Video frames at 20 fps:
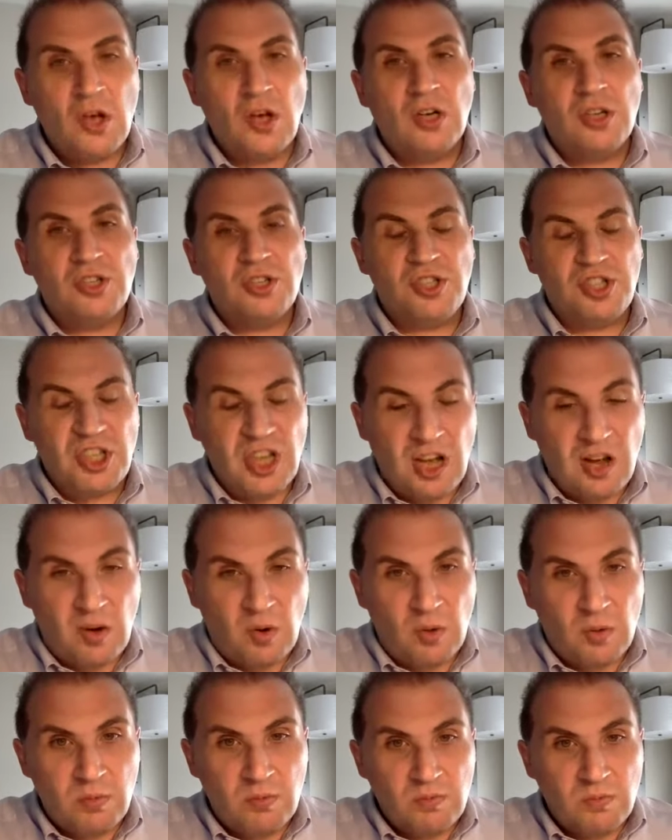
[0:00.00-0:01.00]
So,
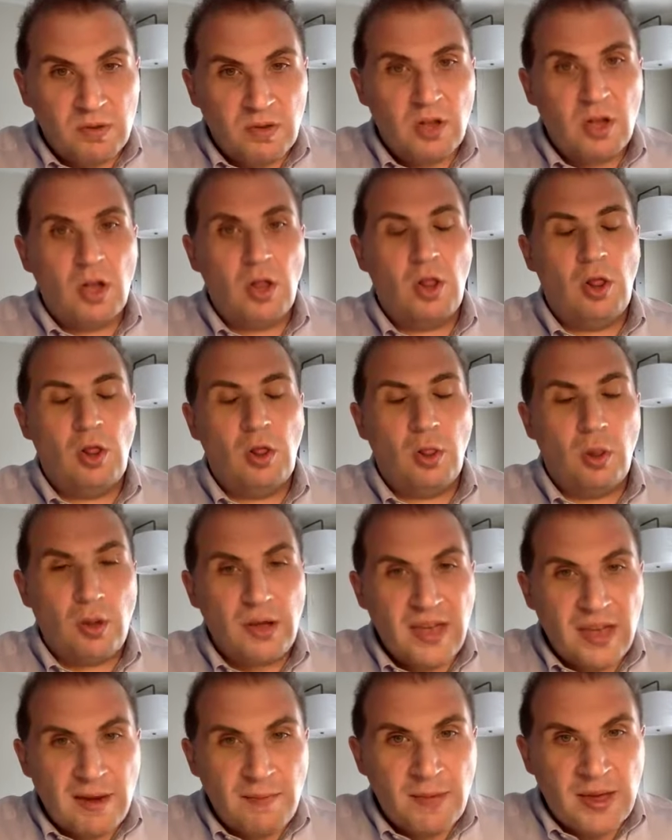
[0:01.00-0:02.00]
look
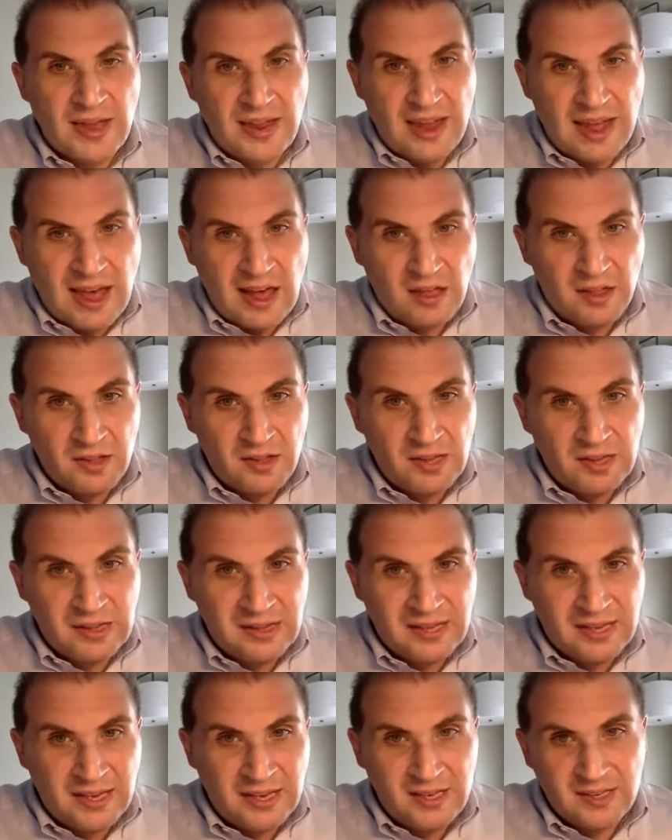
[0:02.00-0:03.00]
at my
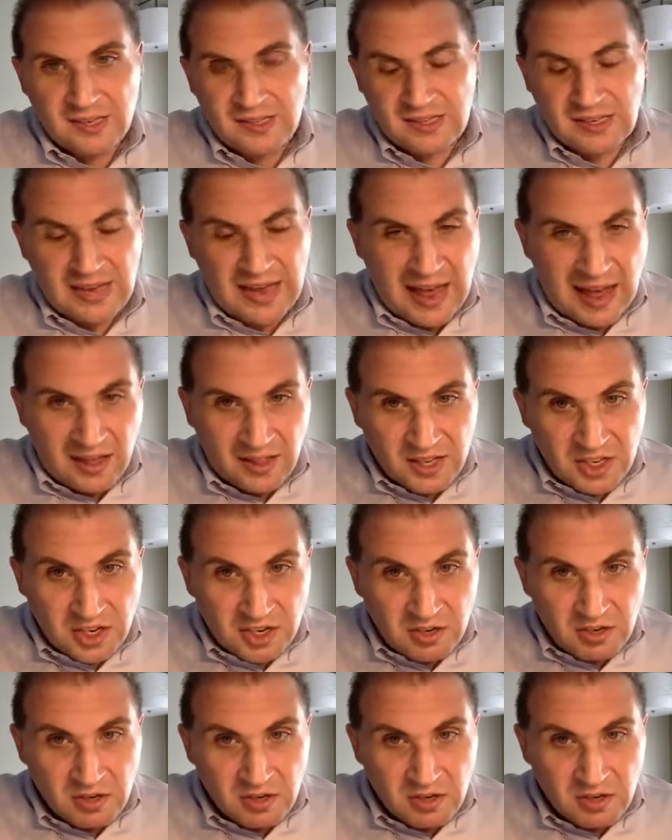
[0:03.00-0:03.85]
Calendly calendar,